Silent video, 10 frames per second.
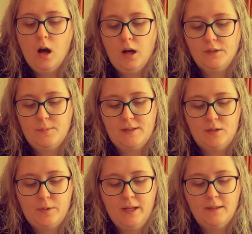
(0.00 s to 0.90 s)
asked
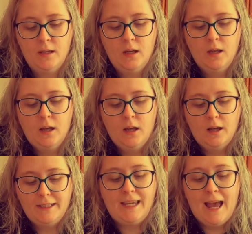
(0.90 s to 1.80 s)
Mr. Twit.
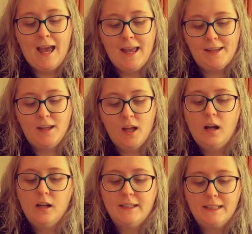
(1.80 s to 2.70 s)
I
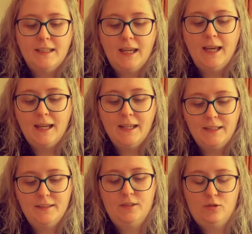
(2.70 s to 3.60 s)

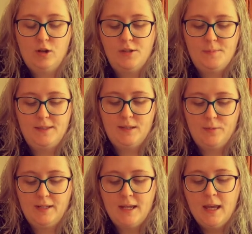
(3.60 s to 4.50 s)
can, cried Mrs.
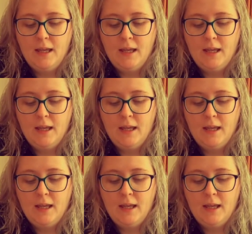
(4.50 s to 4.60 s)
Twit.